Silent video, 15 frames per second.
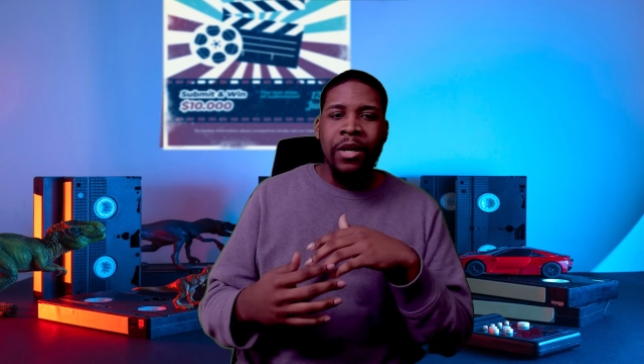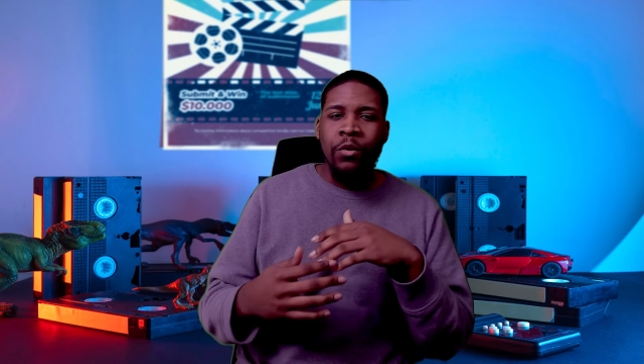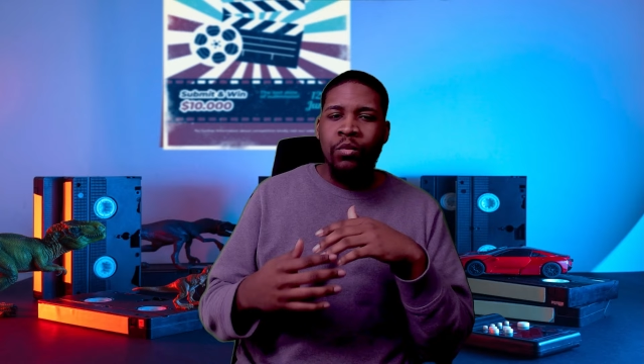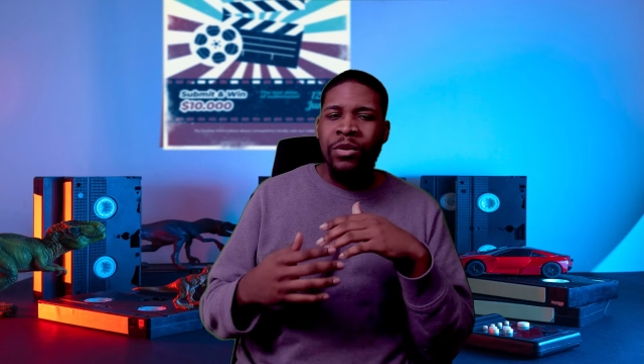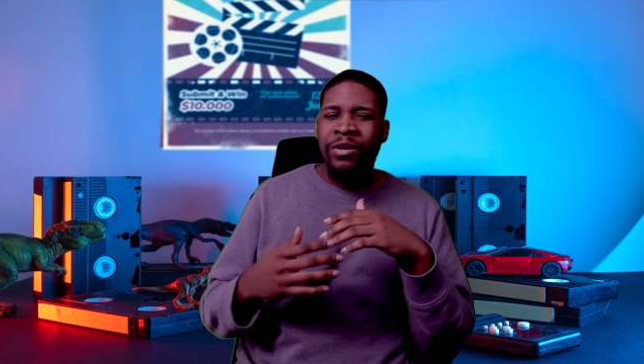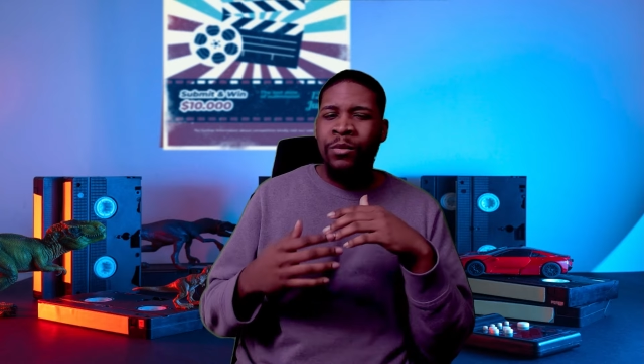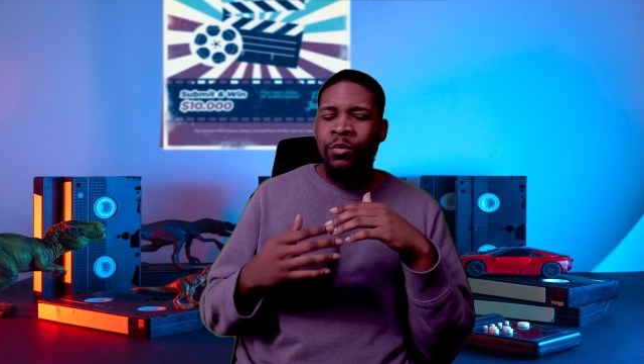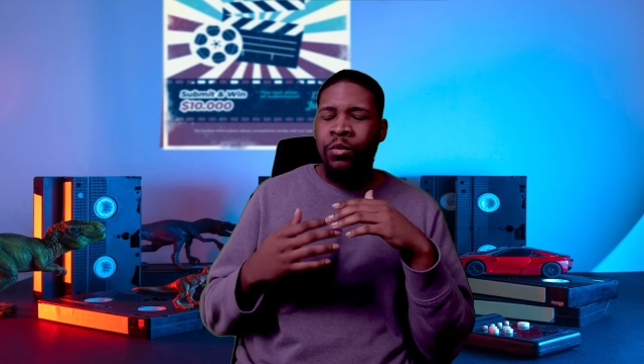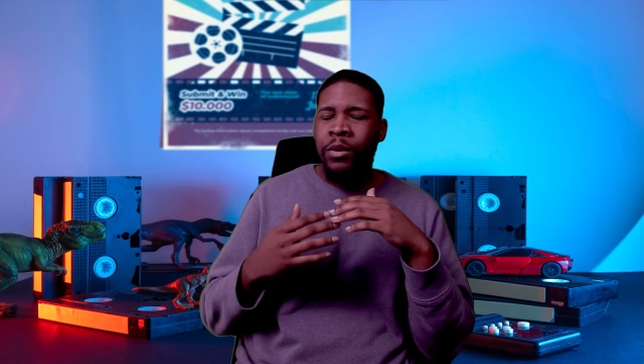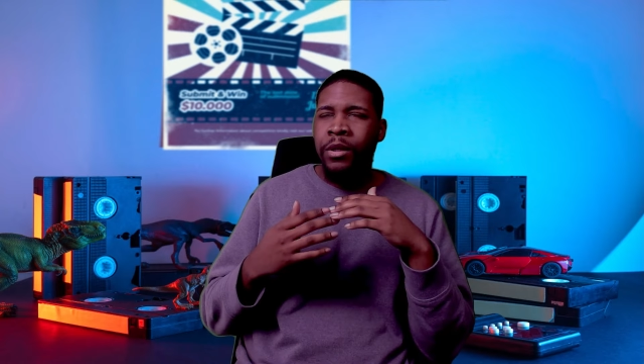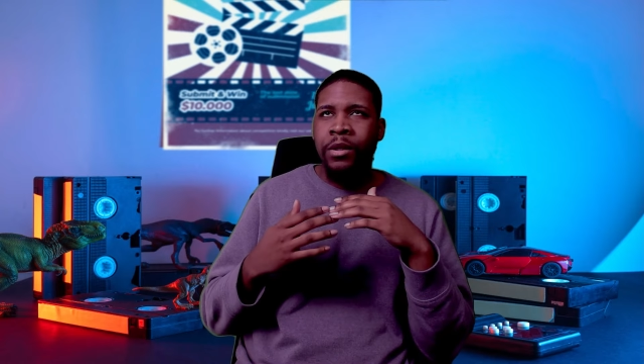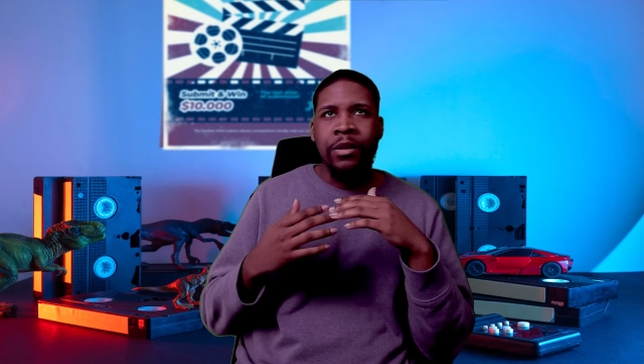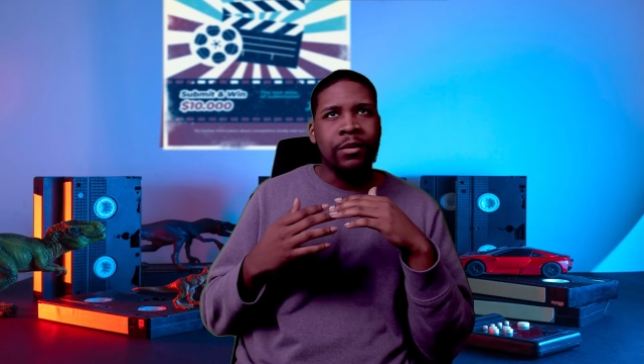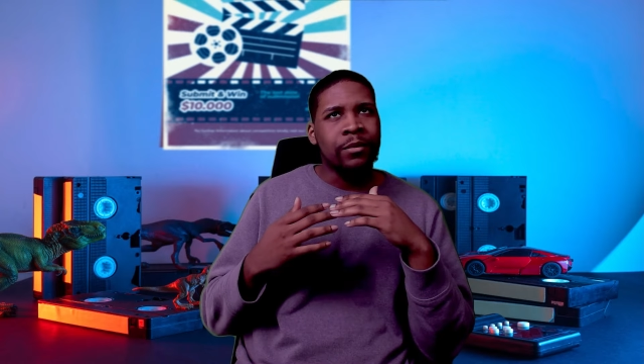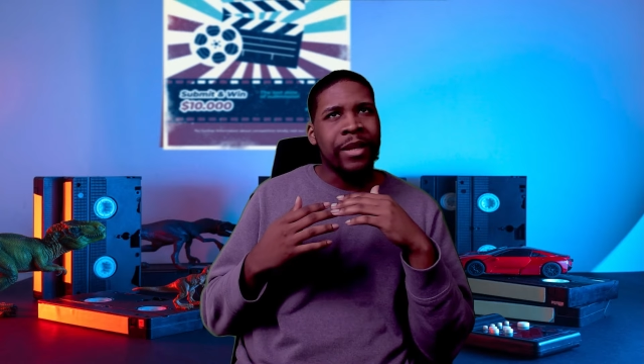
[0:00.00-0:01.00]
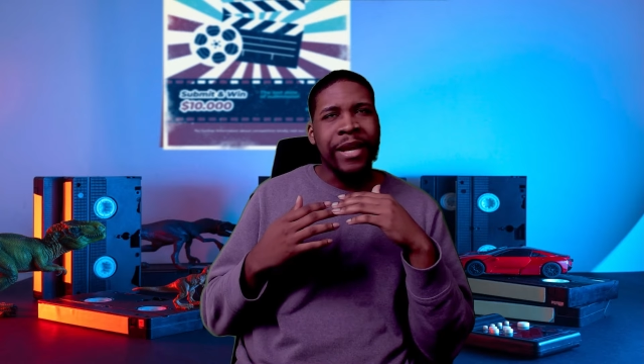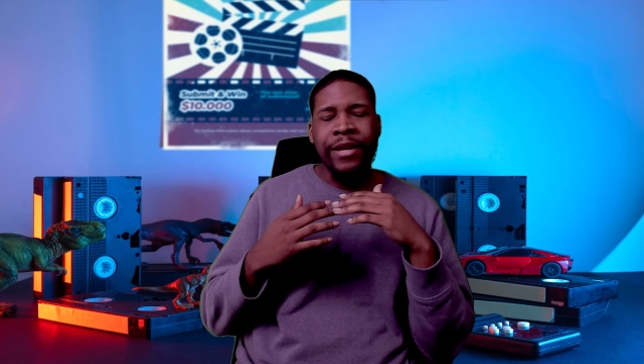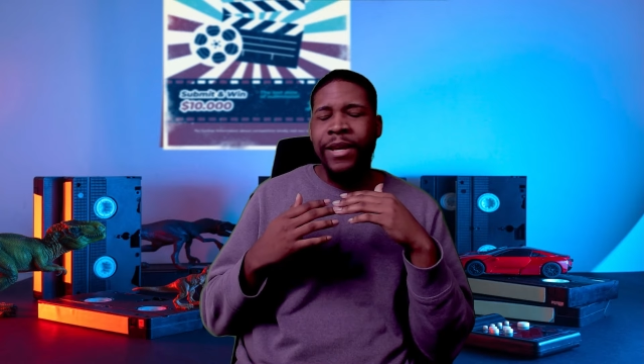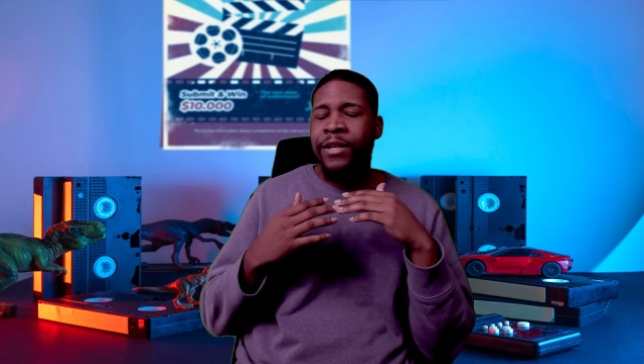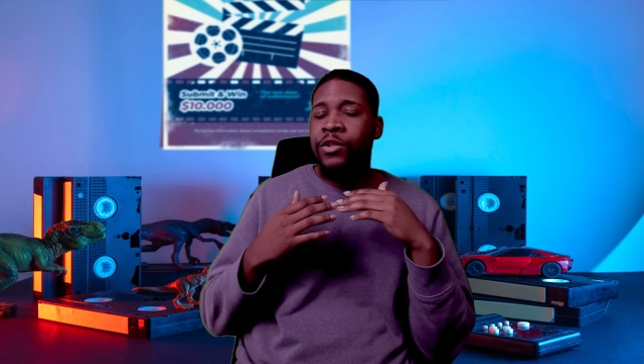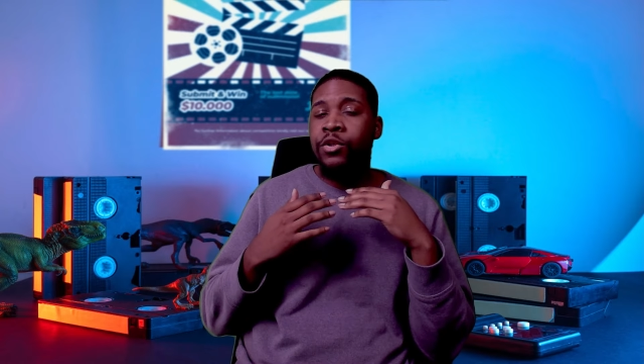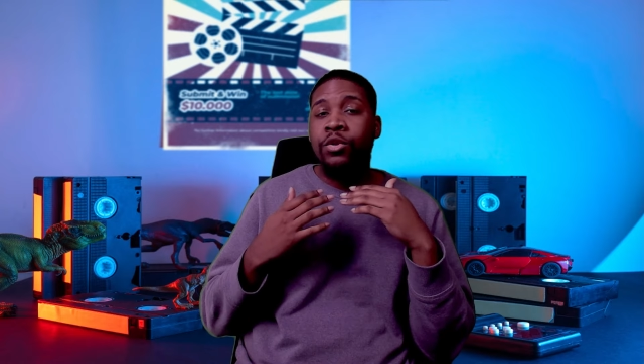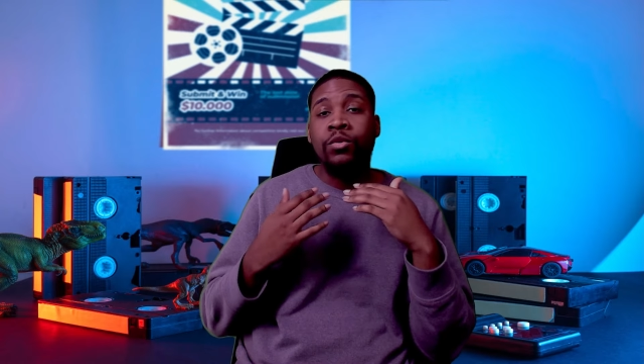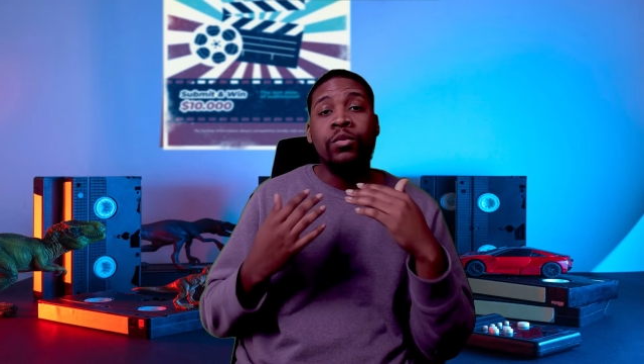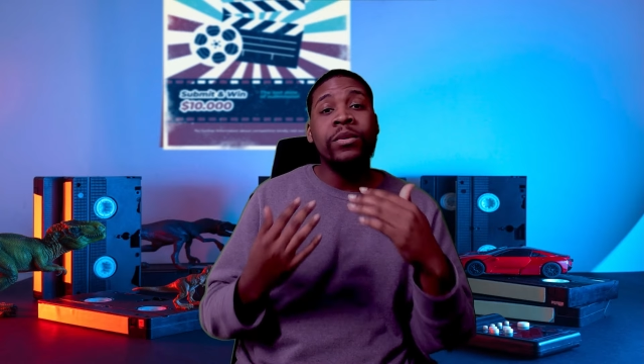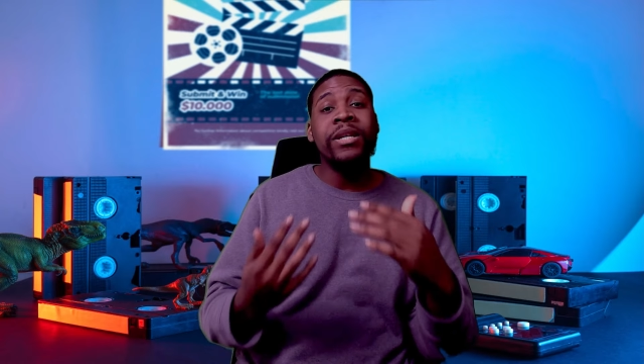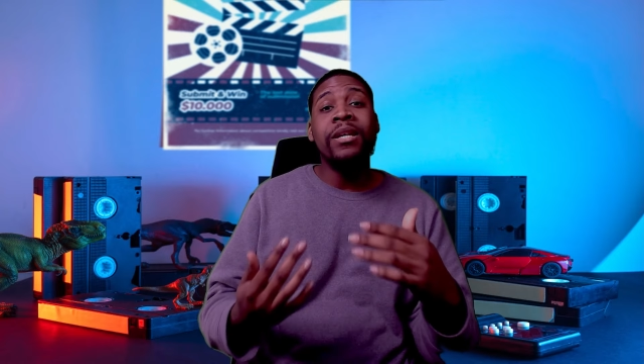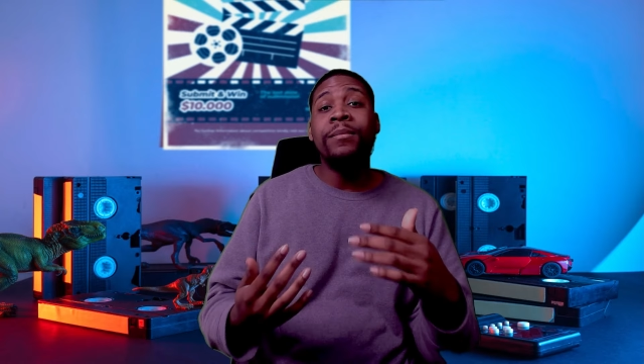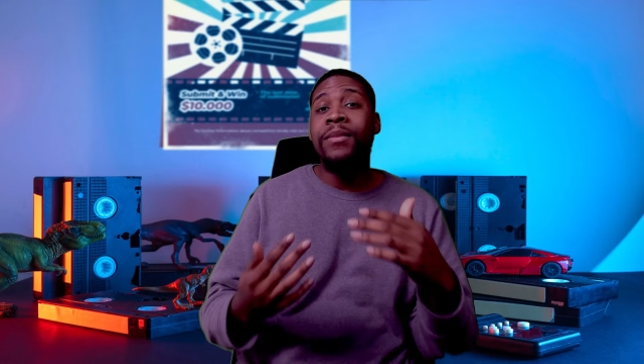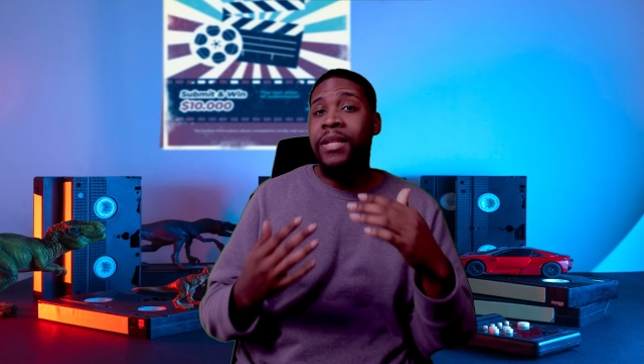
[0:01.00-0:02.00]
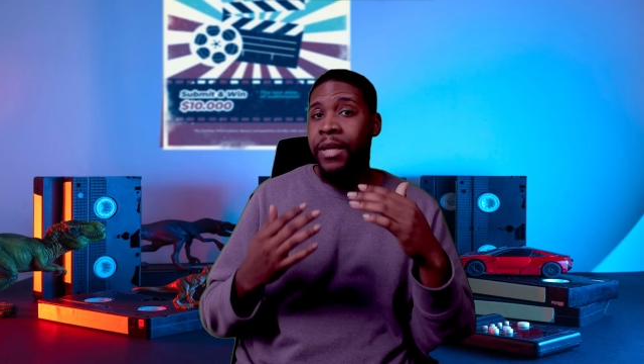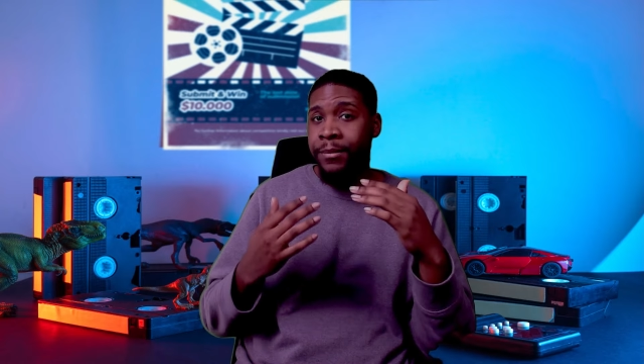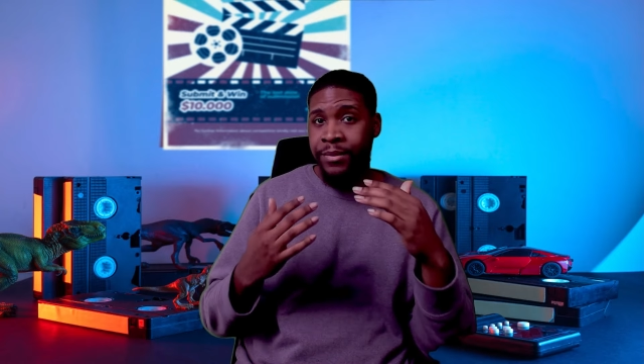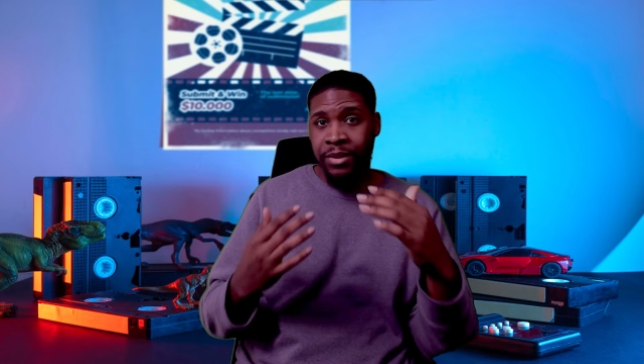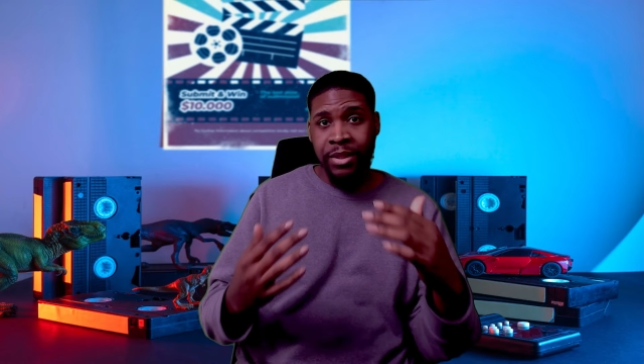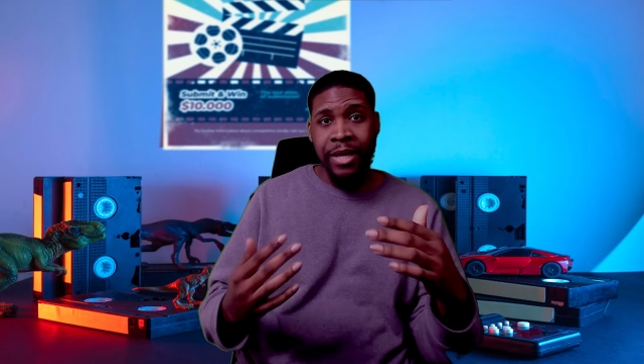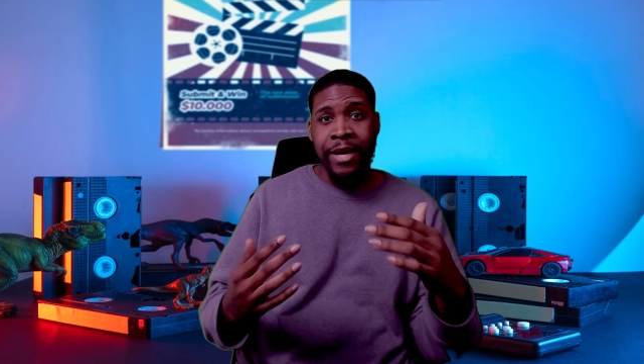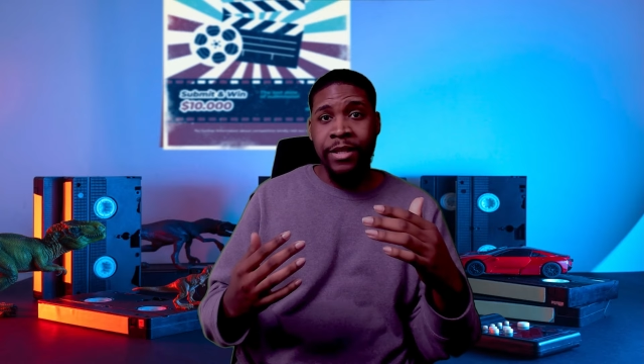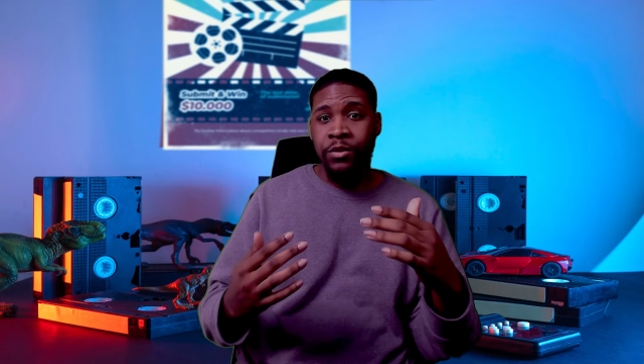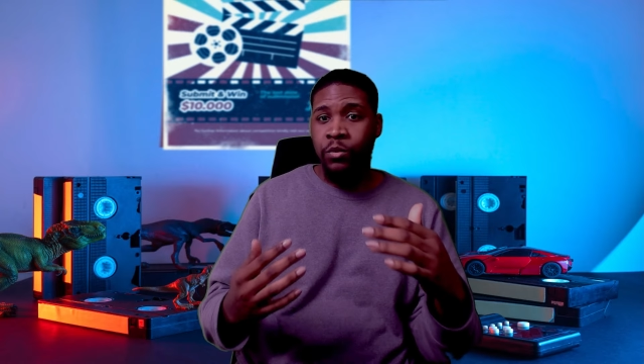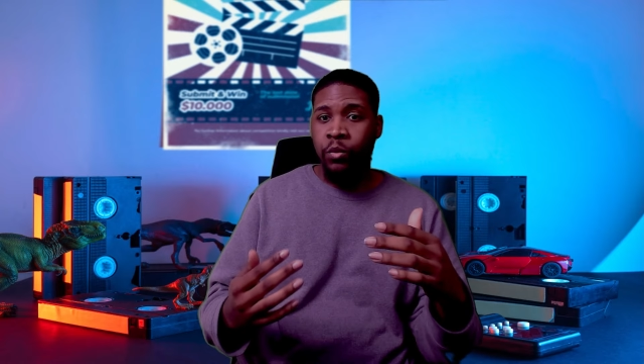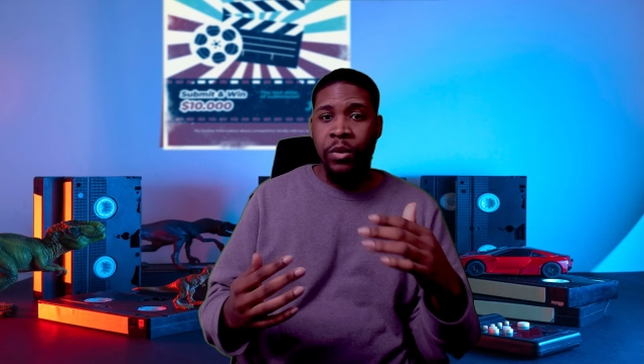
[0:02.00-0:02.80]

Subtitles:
were like extremely obsessed